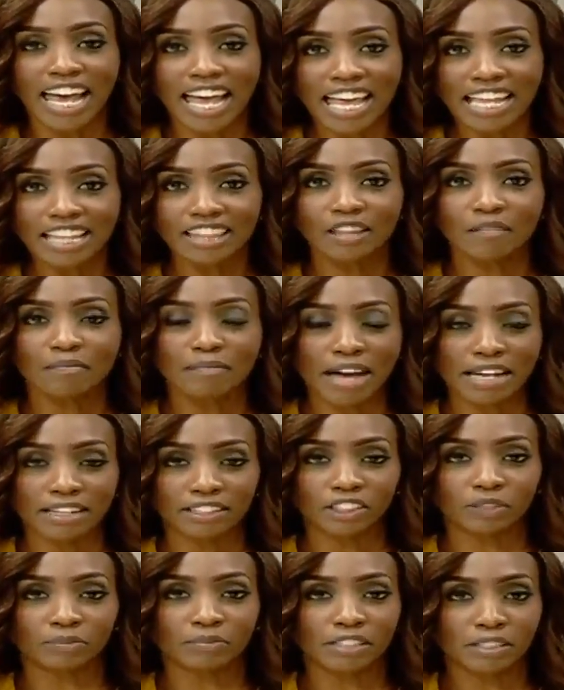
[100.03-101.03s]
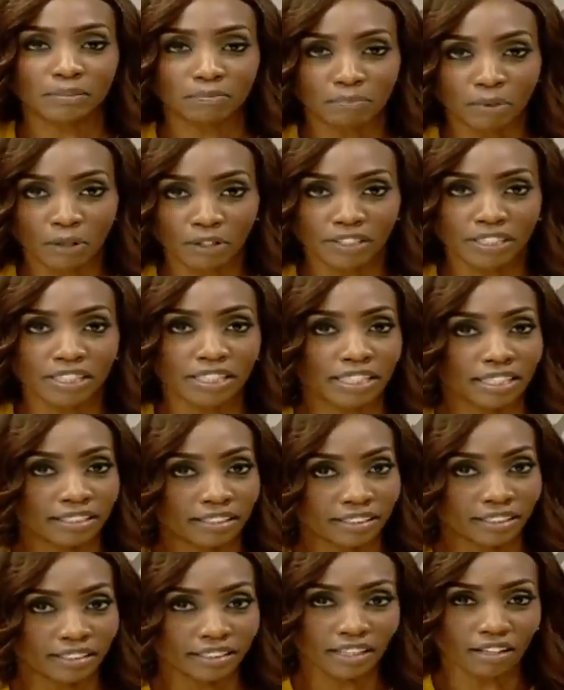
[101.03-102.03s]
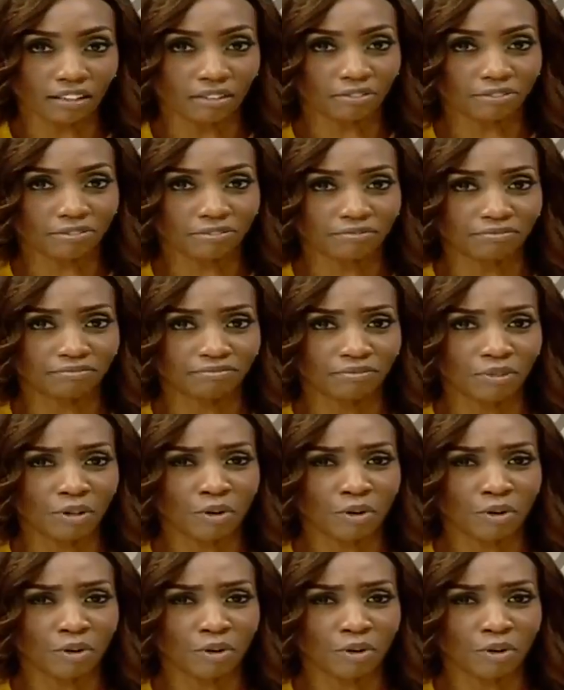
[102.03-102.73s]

and the management body itself.